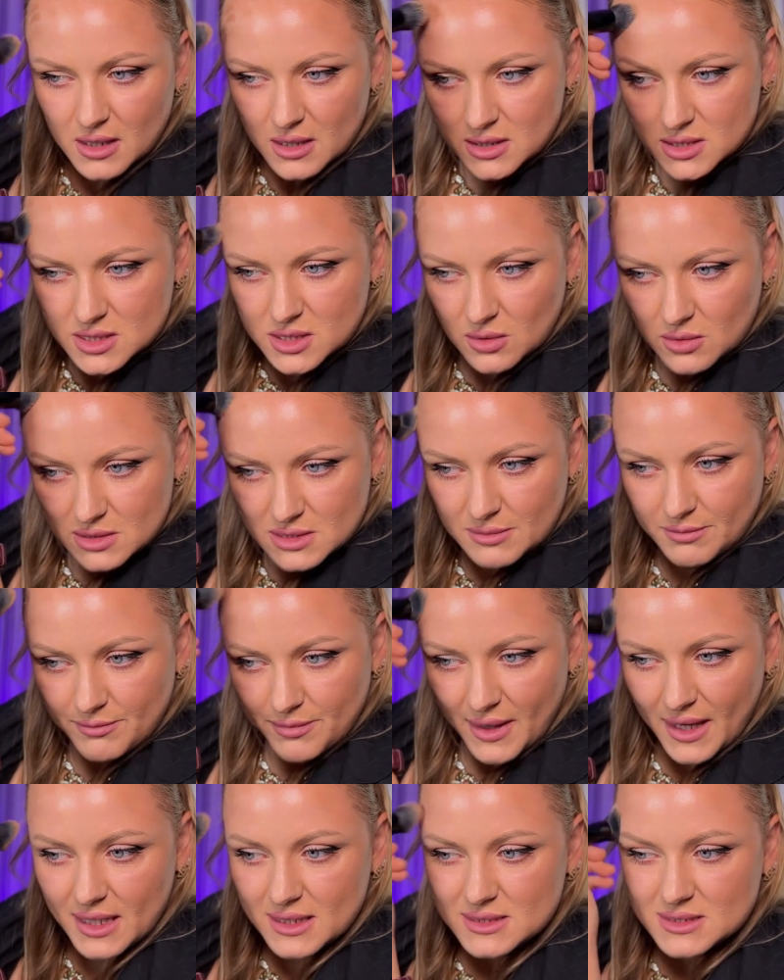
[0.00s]
So
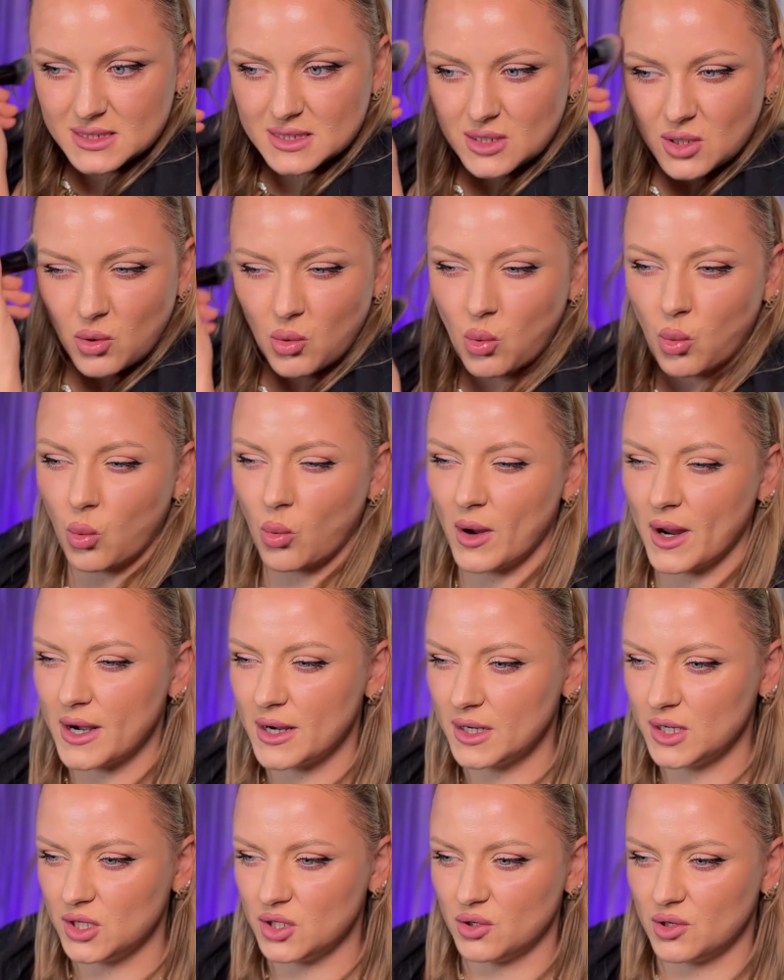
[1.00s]
depending
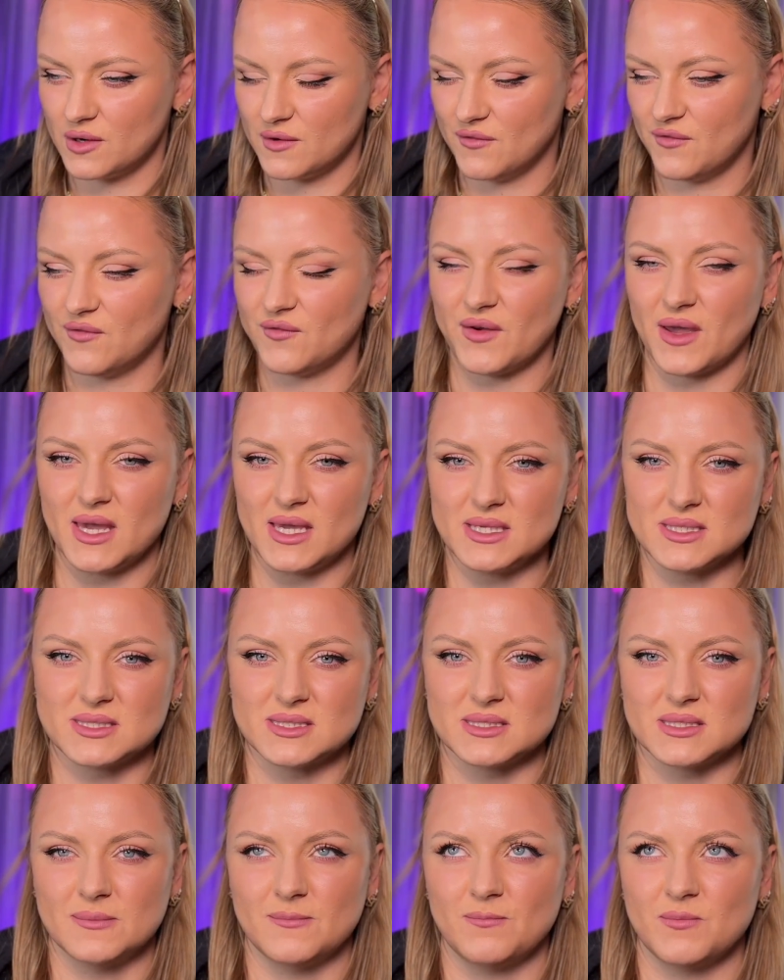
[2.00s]
where your
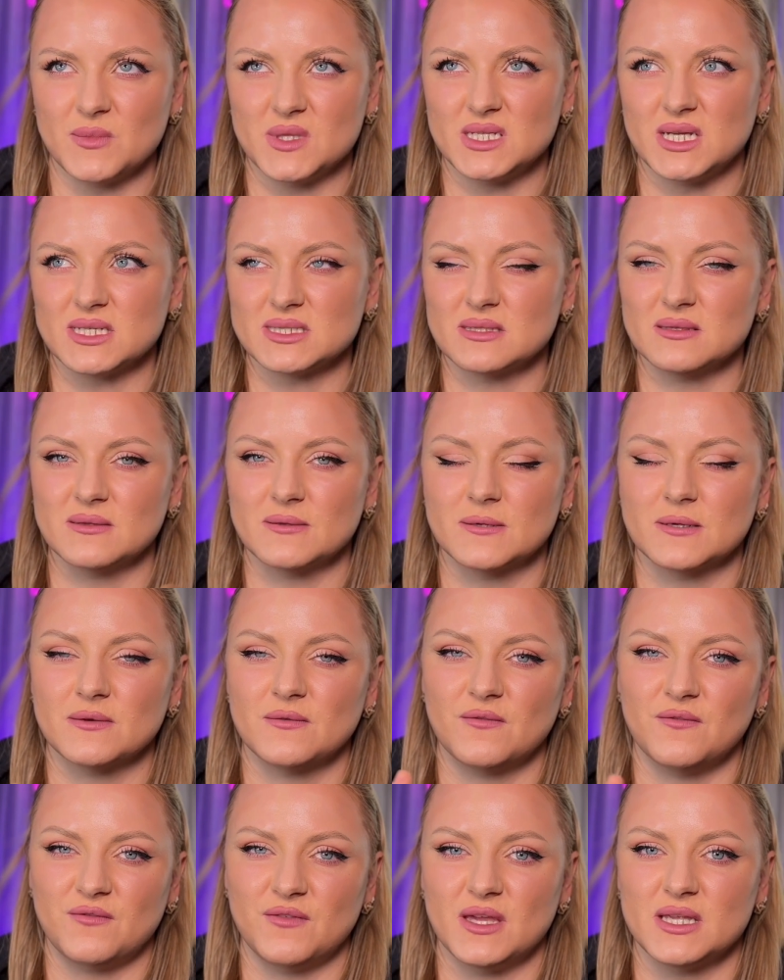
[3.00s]
face doesn't
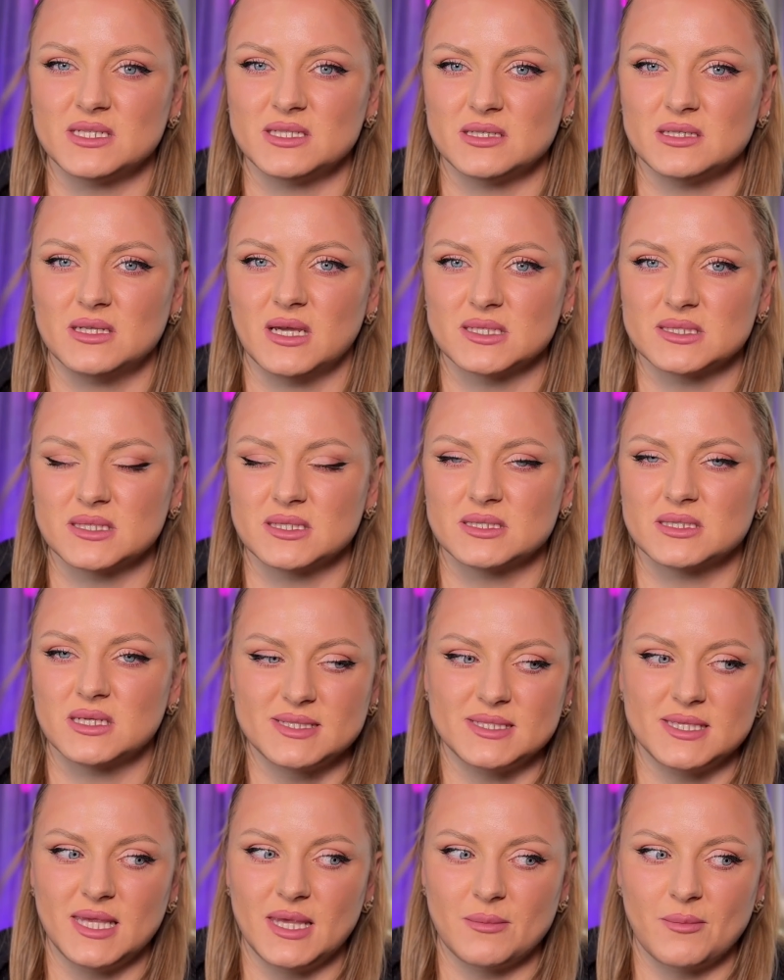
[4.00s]
fit, doesn't
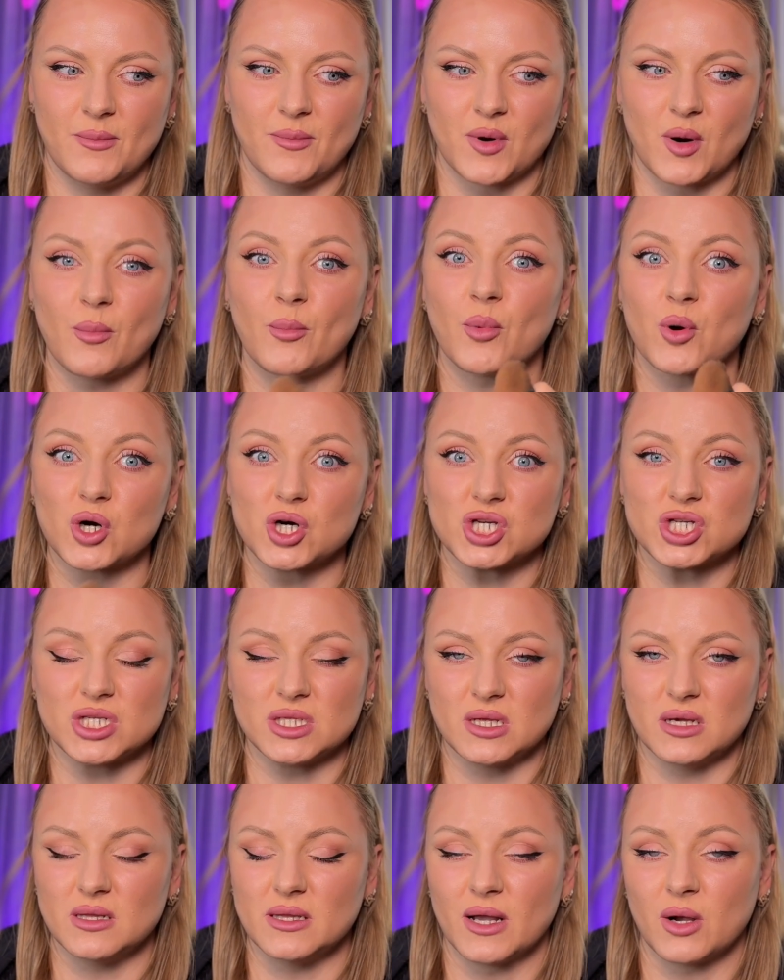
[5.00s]
seem
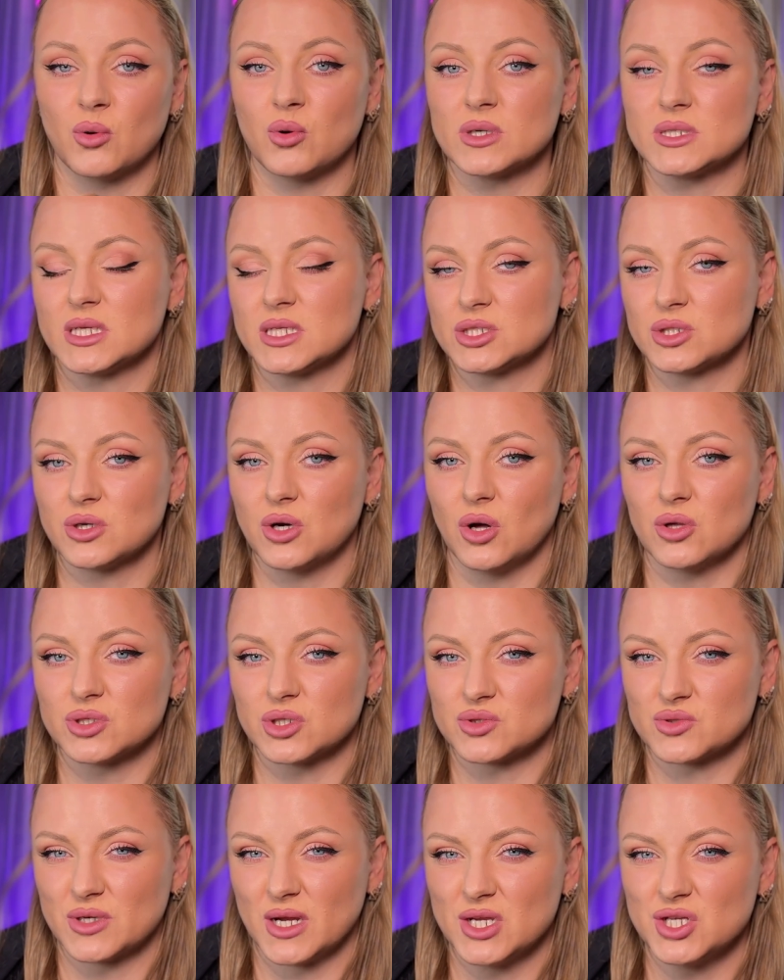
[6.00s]
proportional according to
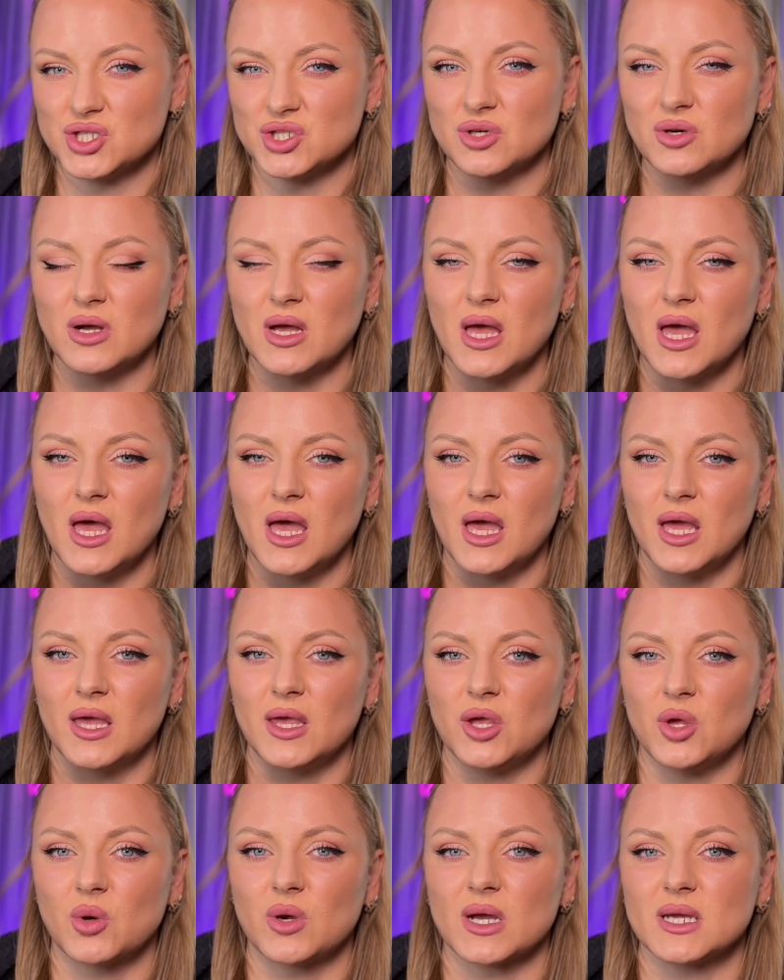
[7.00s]
golden ratio,
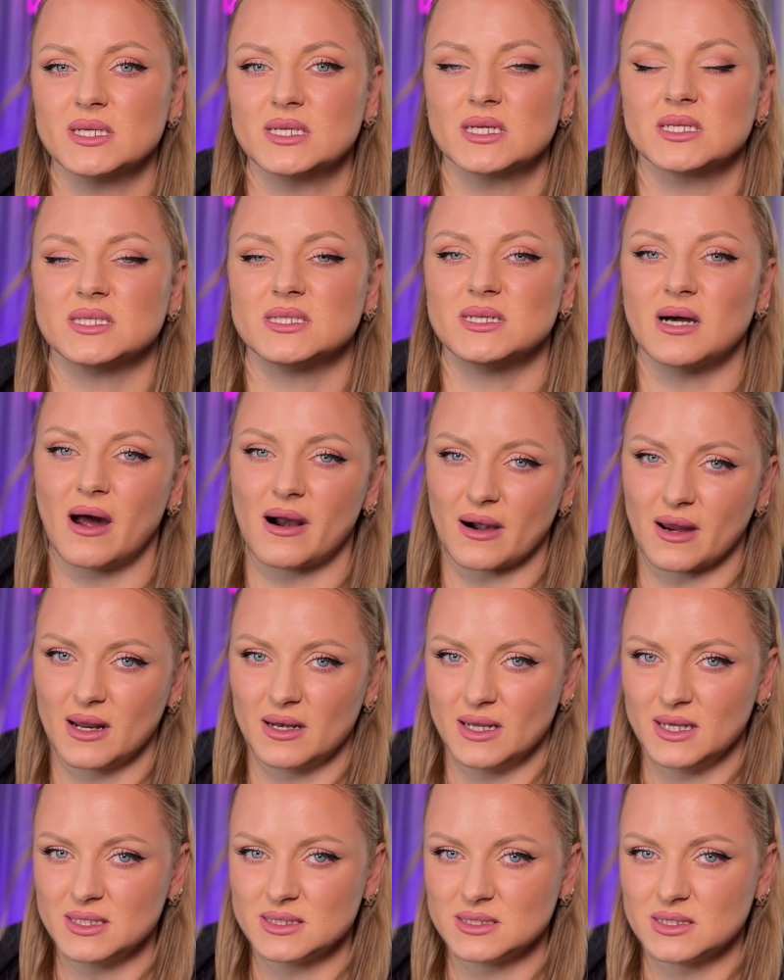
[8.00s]
you can
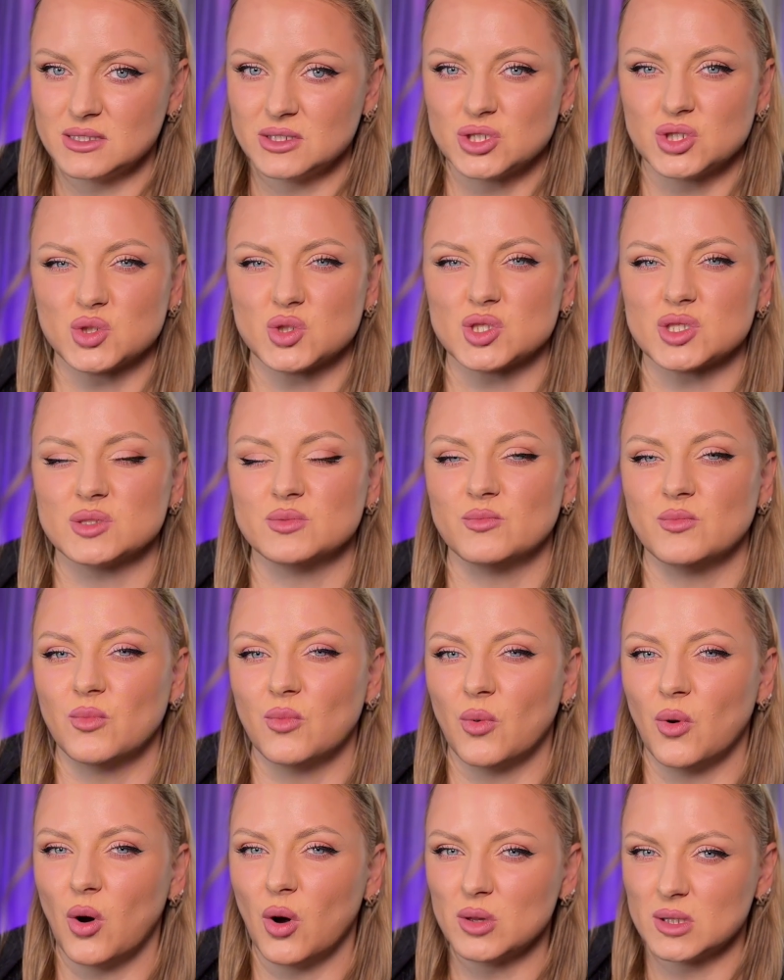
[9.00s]
darken it to
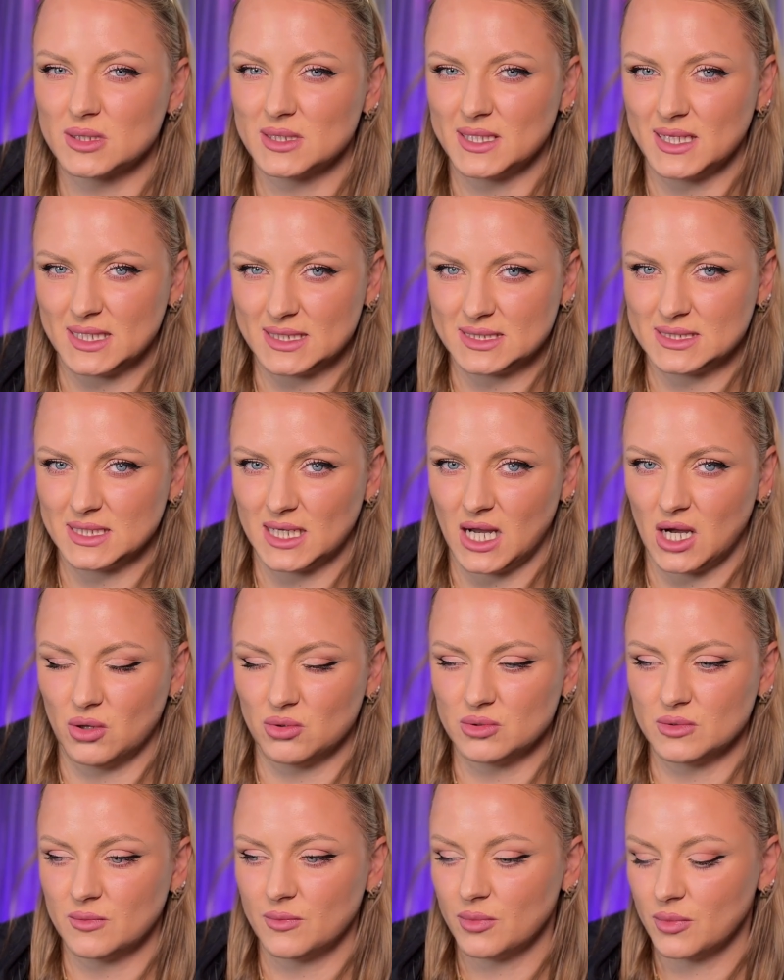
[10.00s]
smallen it
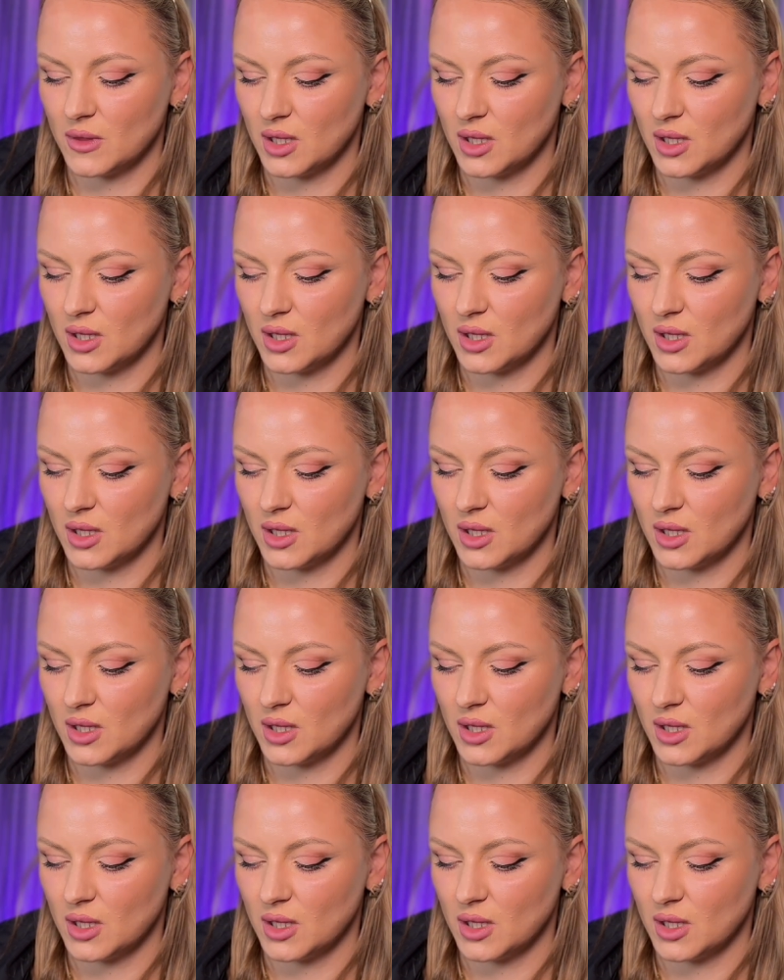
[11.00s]
down.